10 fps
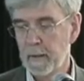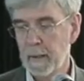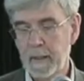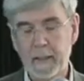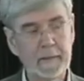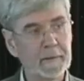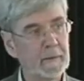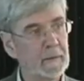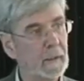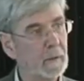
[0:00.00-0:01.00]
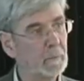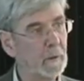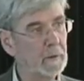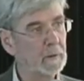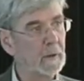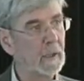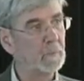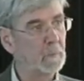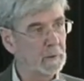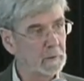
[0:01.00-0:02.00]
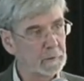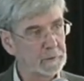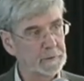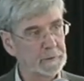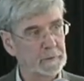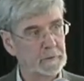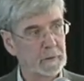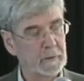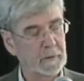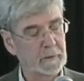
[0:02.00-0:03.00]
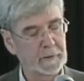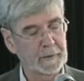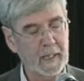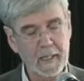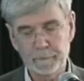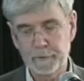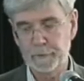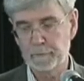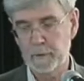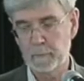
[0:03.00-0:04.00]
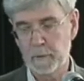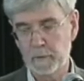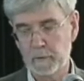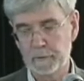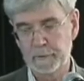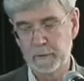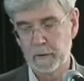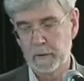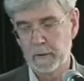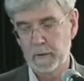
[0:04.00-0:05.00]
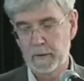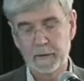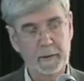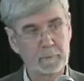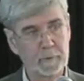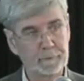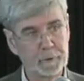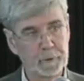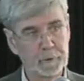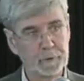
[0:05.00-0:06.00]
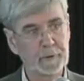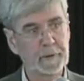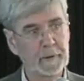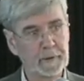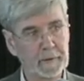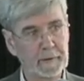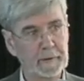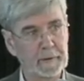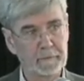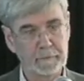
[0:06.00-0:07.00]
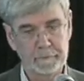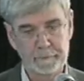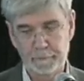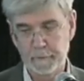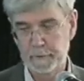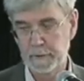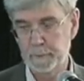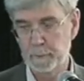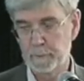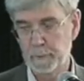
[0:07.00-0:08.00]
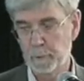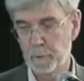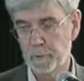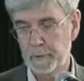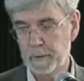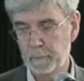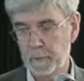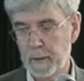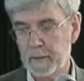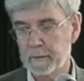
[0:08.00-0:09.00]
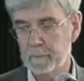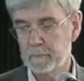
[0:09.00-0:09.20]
And our models, the average of our models that we've used in the fifth assessment report in black,